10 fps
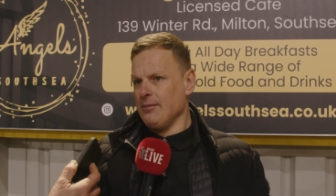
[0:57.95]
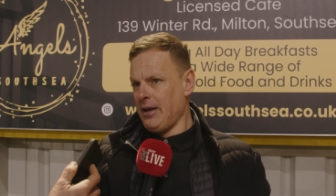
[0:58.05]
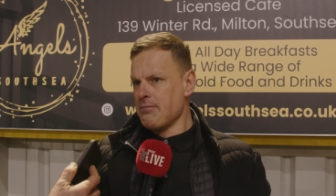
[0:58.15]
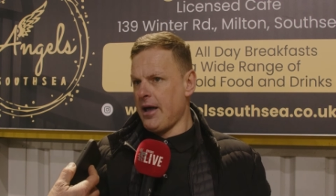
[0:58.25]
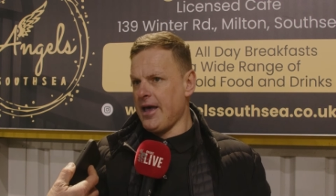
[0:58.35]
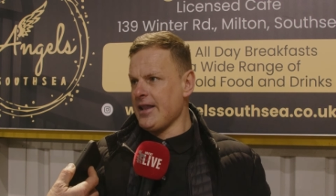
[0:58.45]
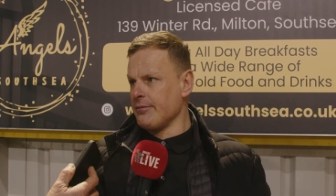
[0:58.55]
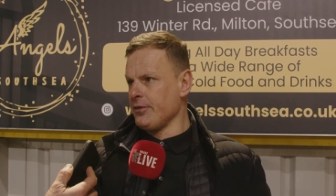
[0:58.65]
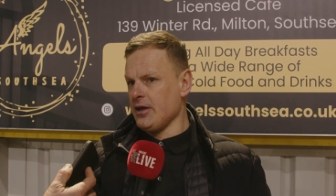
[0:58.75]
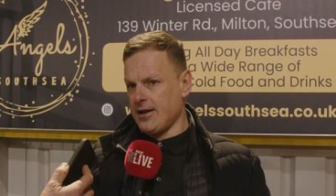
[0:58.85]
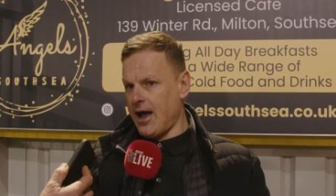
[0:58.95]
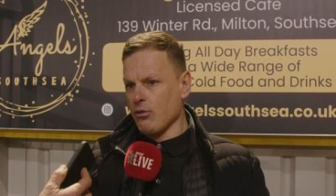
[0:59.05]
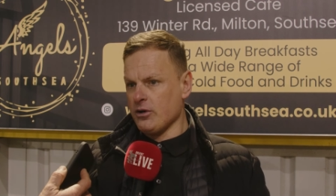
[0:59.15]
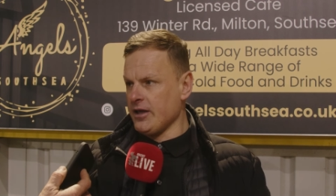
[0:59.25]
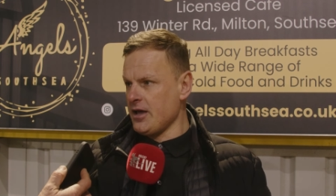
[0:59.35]
But in my head, I'm thinking,
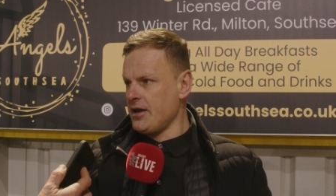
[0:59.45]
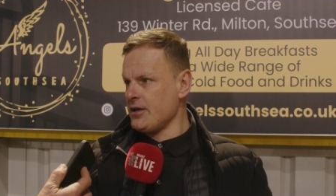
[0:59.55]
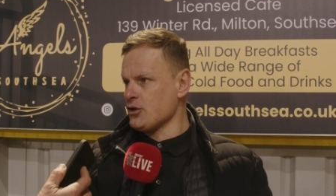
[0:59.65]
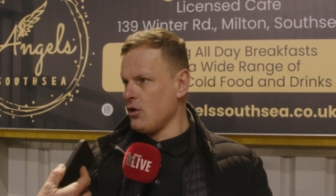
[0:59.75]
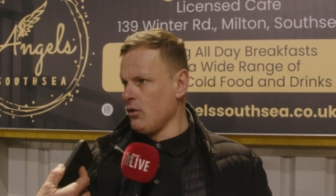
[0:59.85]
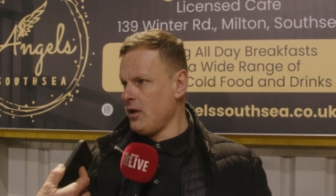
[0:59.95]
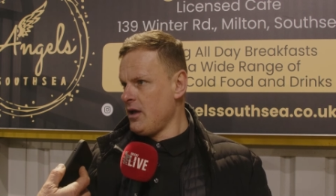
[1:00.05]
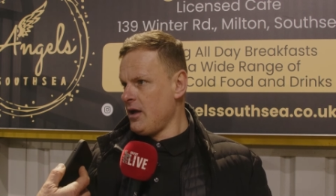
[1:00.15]
how can I get the next goal?